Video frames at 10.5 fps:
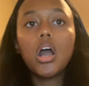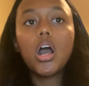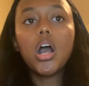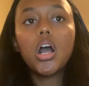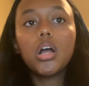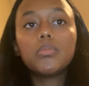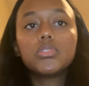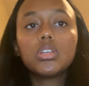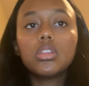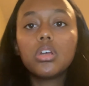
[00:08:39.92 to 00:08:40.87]

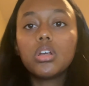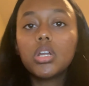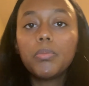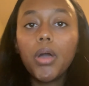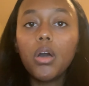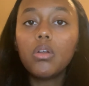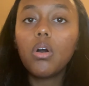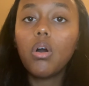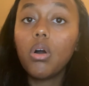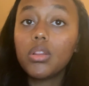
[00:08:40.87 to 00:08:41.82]
To learn about
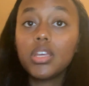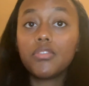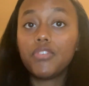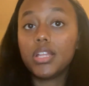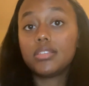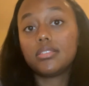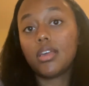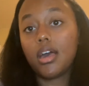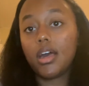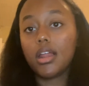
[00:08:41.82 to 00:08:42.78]
all the events
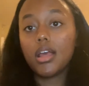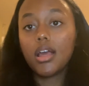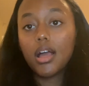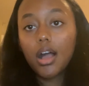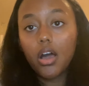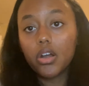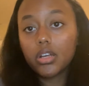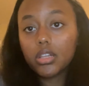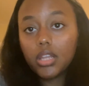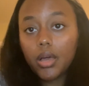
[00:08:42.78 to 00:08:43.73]
that our
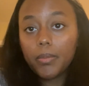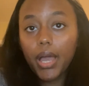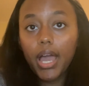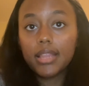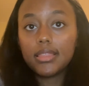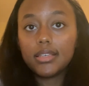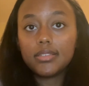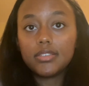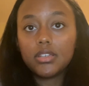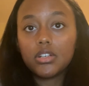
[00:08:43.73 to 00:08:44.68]
club had
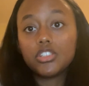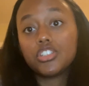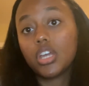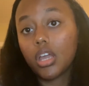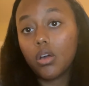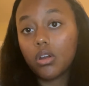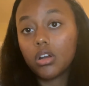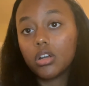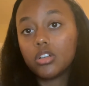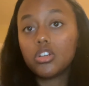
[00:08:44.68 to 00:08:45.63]
this year, check out
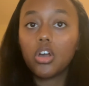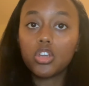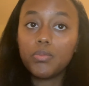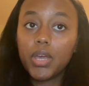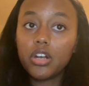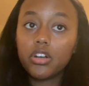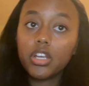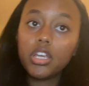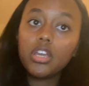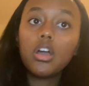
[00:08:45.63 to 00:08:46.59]
our
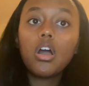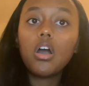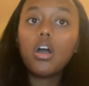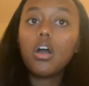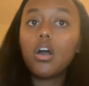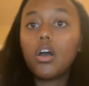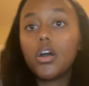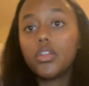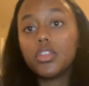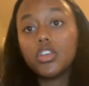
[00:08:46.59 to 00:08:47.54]
documentary
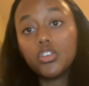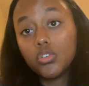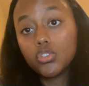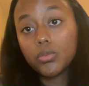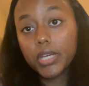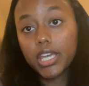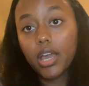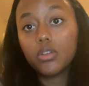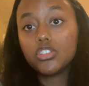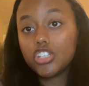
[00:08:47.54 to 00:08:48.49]
on the YouTube
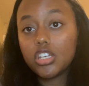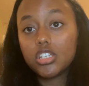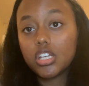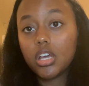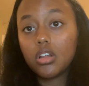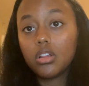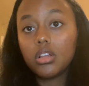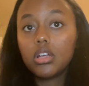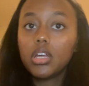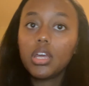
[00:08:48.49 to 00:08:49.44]
account J
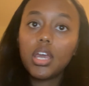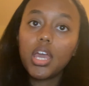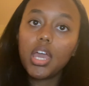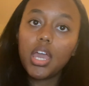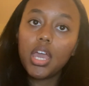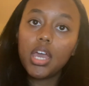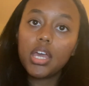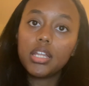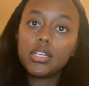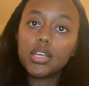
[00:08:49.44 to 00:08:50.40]
Channel,
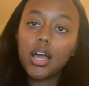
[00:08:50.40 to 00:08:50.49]
and